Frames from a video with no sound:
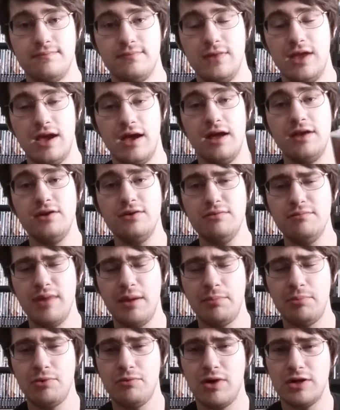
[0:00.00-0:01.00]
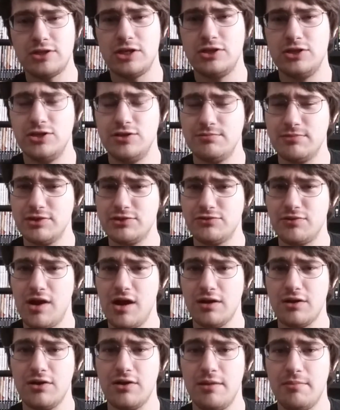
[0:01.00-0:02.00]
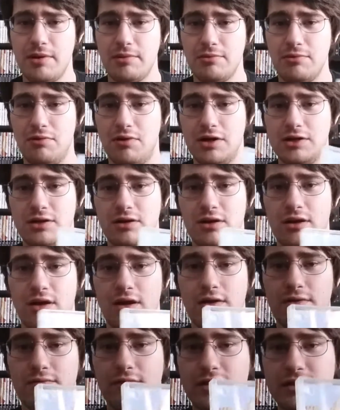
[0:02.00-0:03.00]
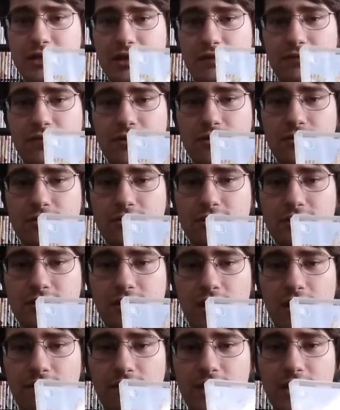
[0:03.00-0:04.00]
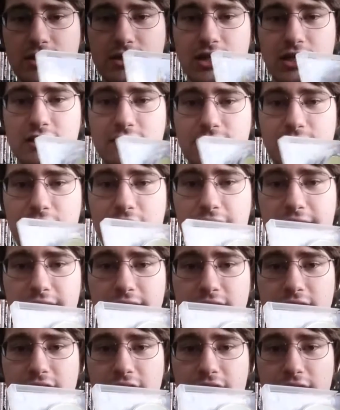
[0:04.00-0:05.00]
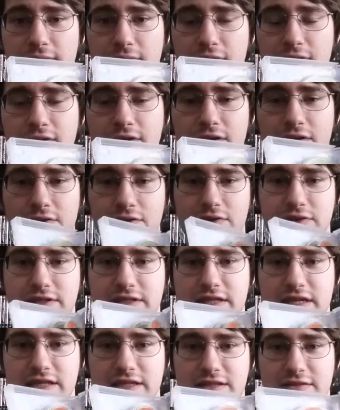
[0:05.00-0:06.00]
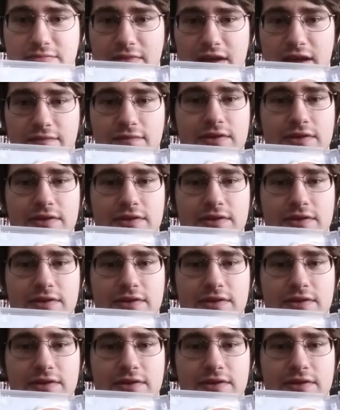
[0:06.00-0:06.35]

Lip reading: Yeah, I don't remember watching too much Rocko. I remember renting a few VHS back in the day, but look at all those discs, man.